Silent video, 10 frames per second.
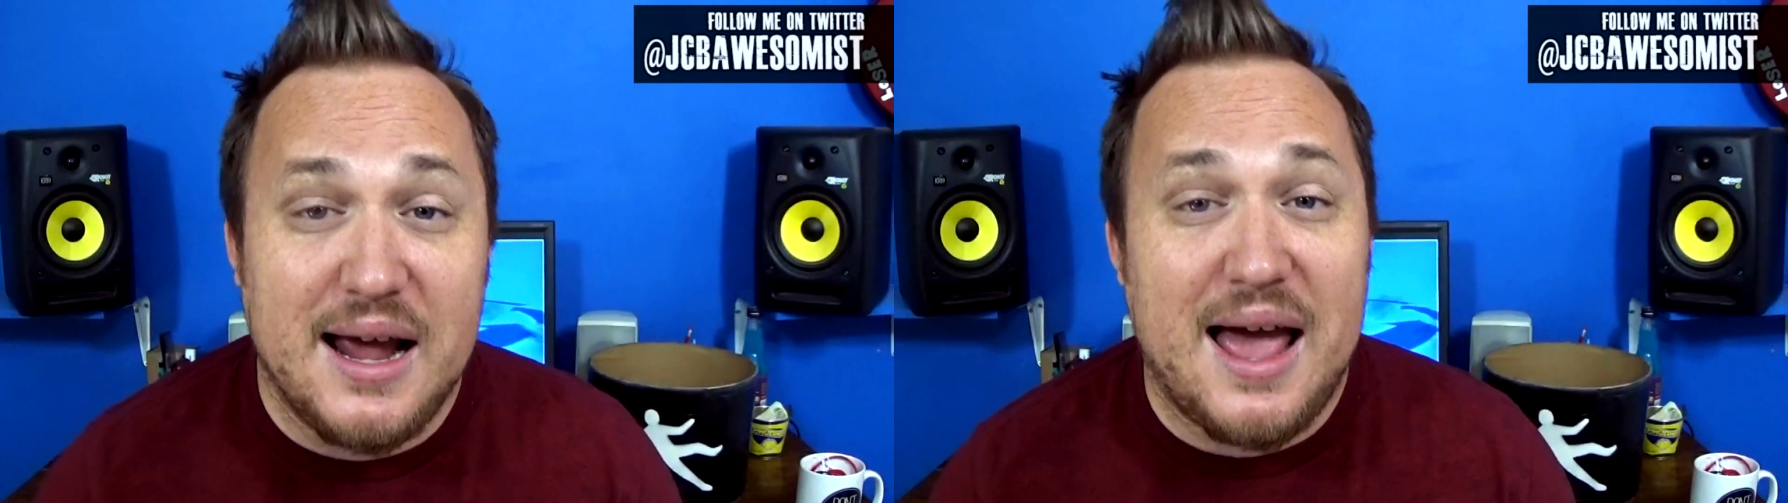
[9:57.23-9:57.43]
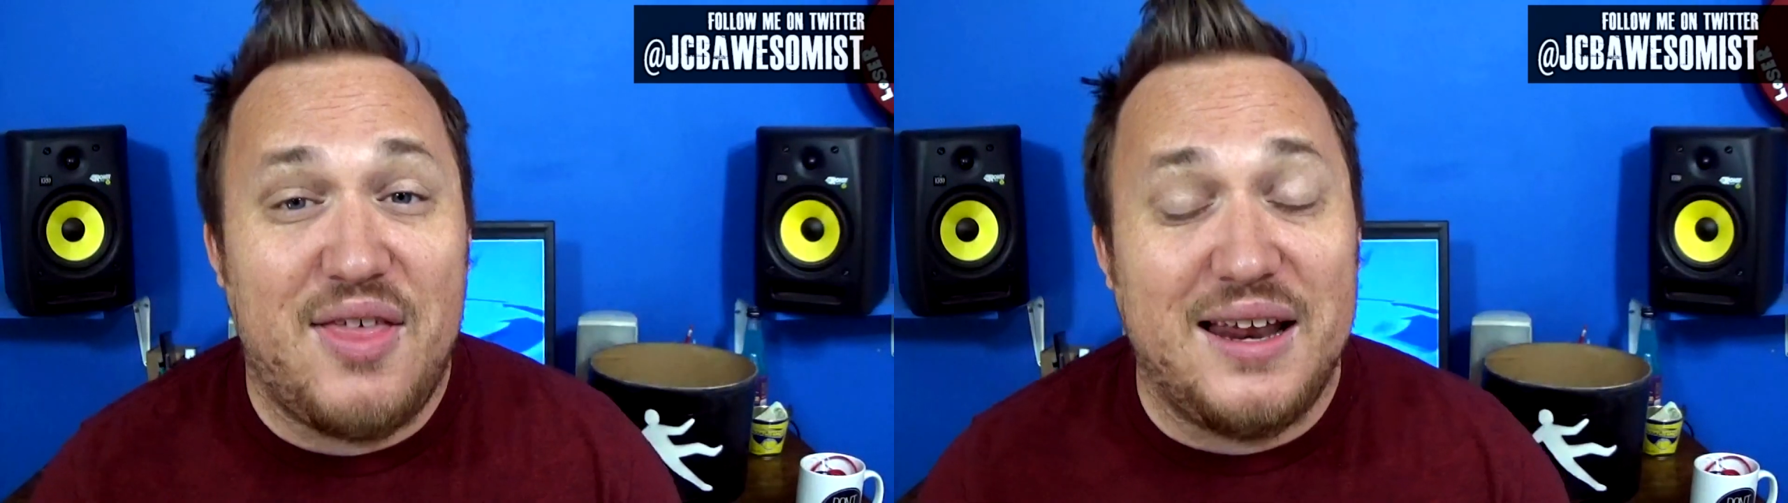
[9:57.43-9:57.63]

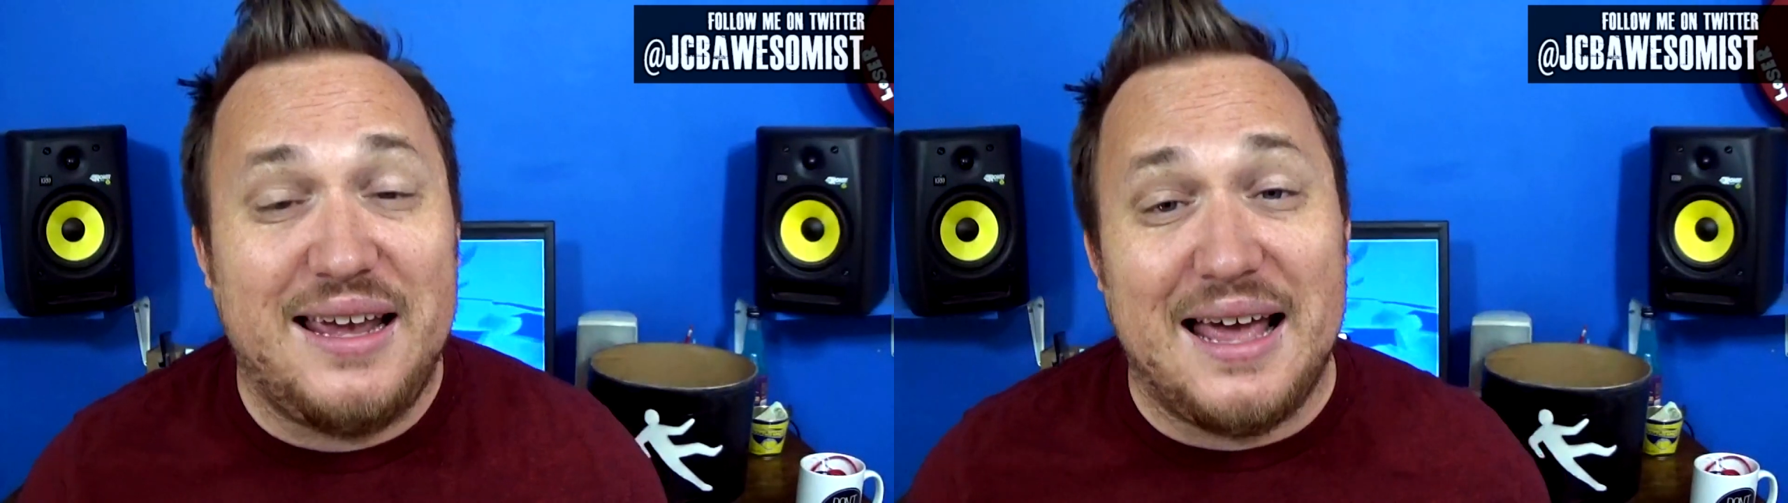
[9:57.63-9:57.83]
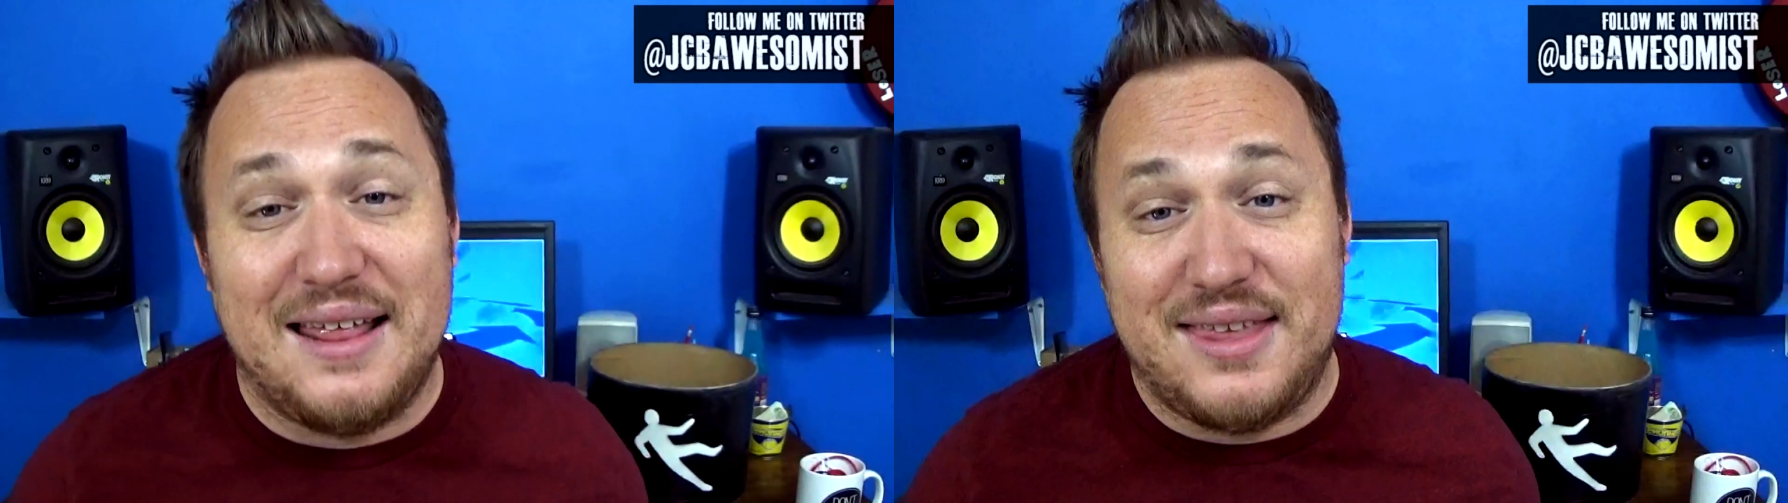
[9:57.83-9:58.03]
And then
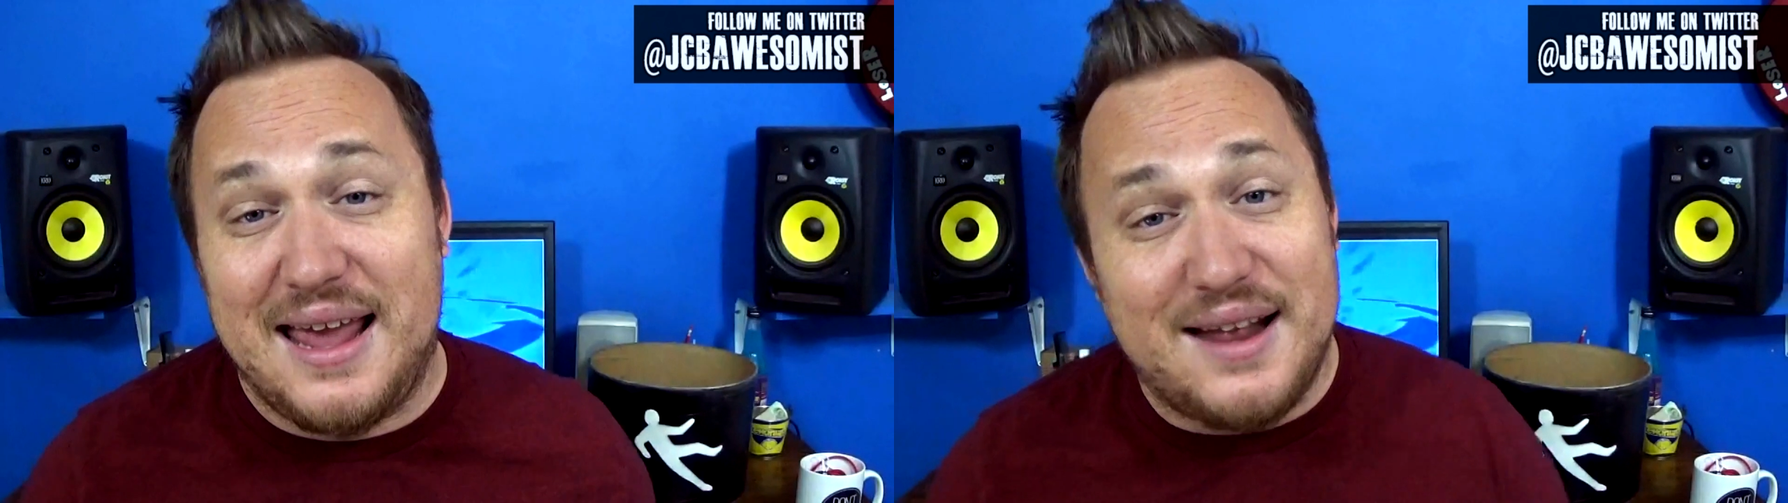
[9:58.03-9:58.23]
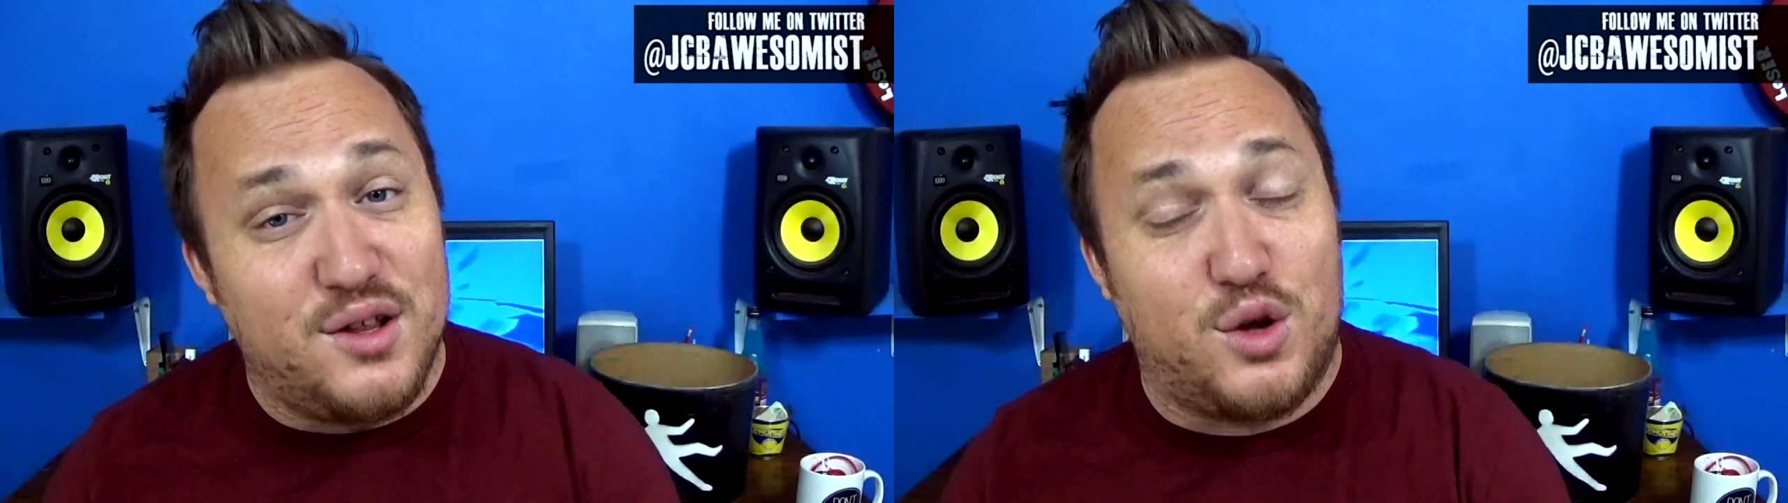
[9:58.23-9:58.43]
again at the
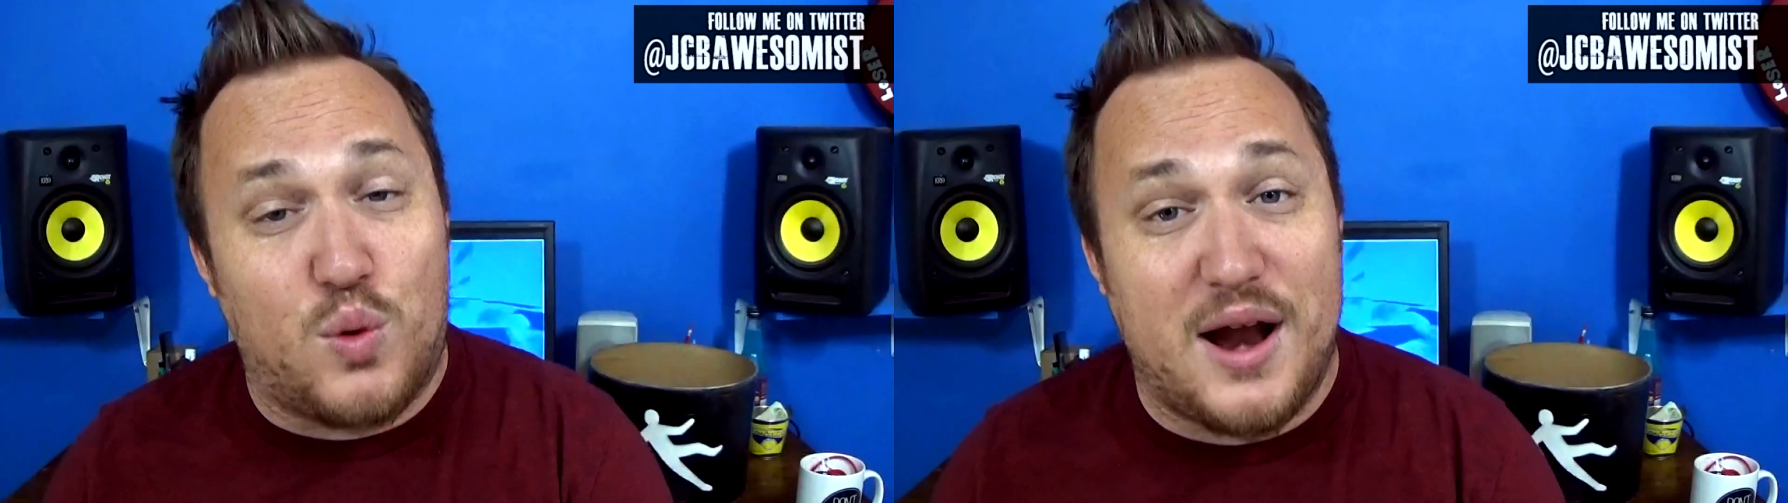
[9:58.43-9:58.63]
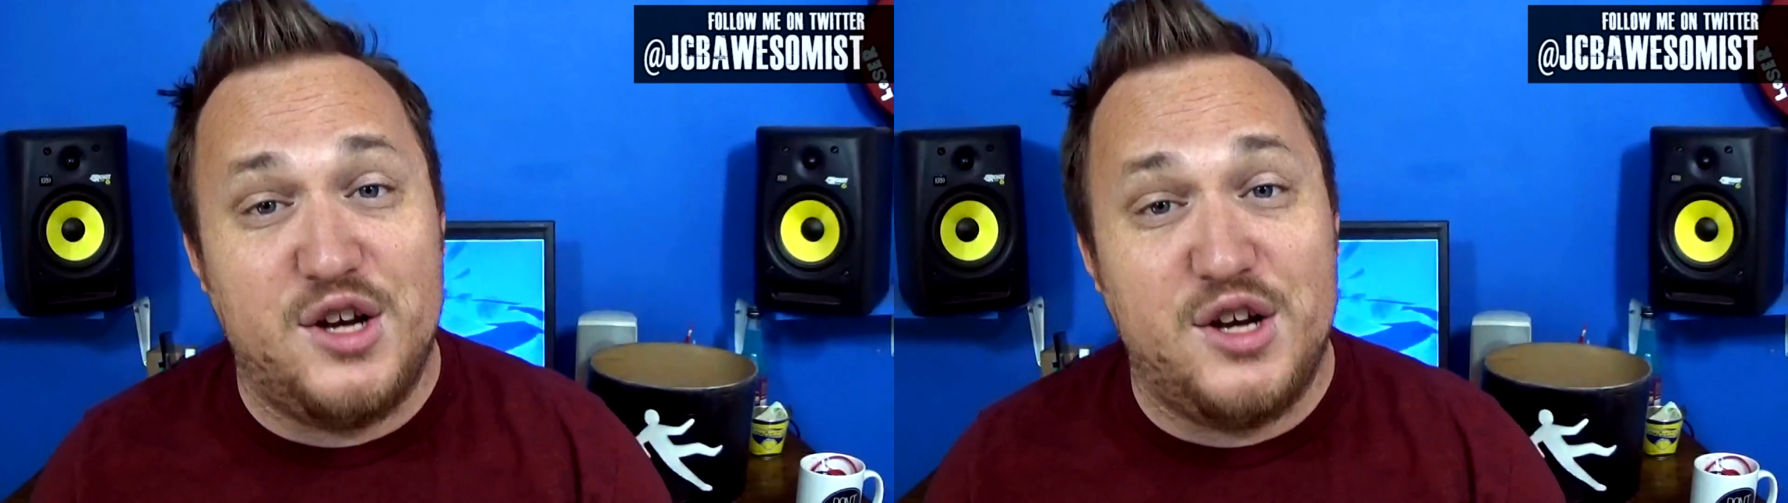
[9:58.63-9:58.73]
end of the ride,